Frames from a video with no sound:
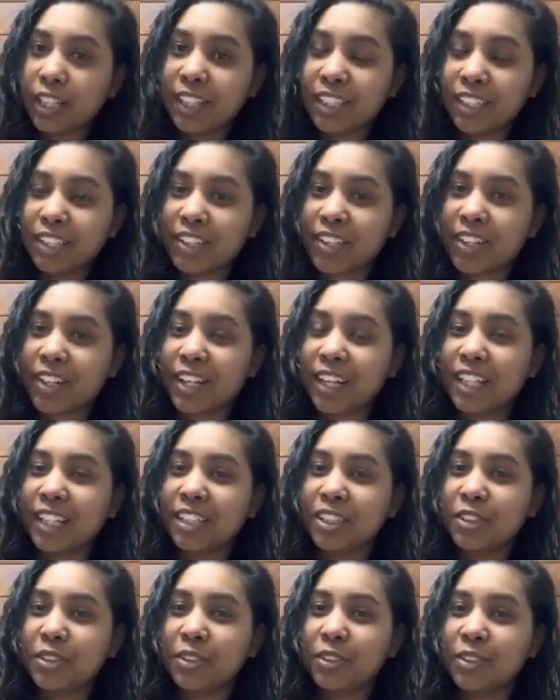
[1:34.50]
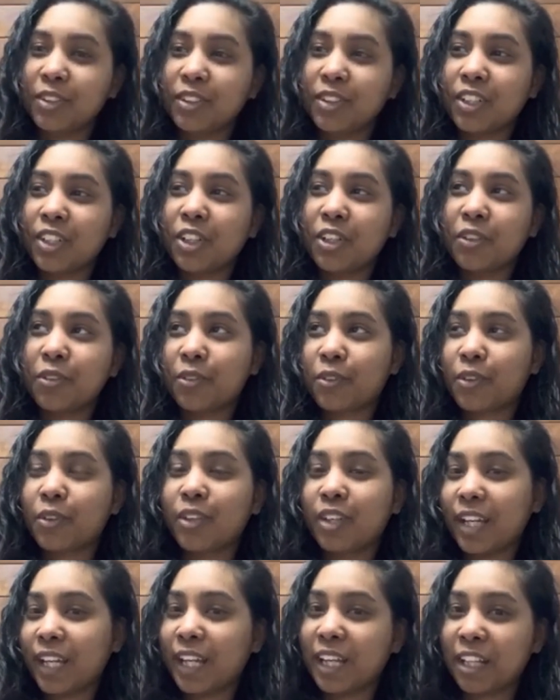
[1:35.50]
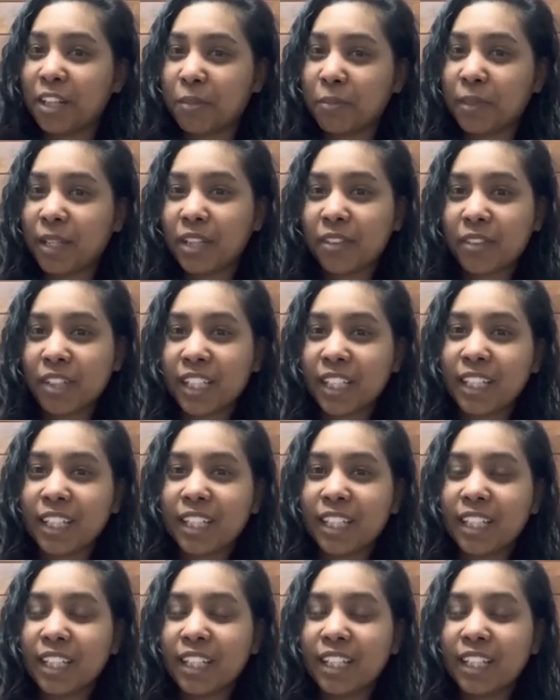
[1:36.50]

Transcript: try to throw a Hail Mary,